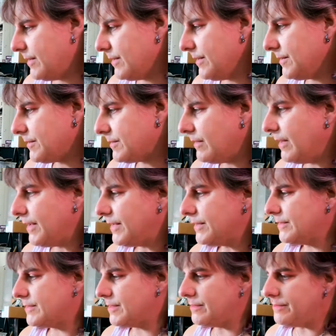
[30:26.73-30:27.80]
it's
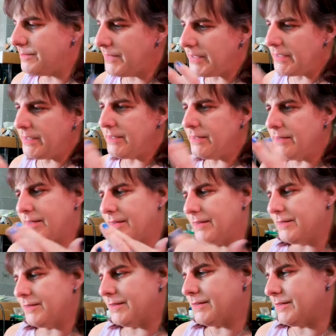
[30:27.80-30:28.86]
like, to me,
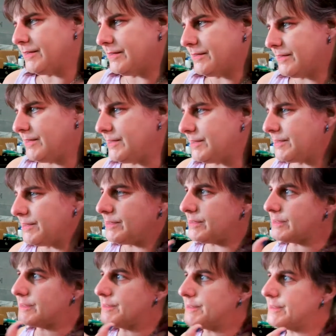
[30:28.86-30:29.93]
this is
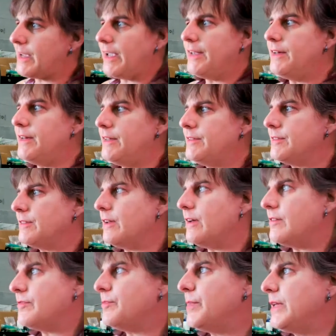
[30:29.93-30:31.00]
exciting
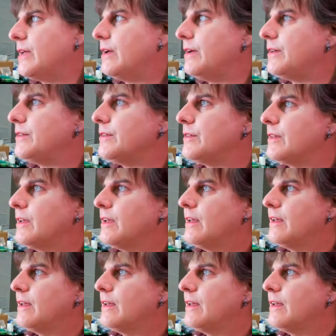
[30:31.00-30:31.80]
stuff because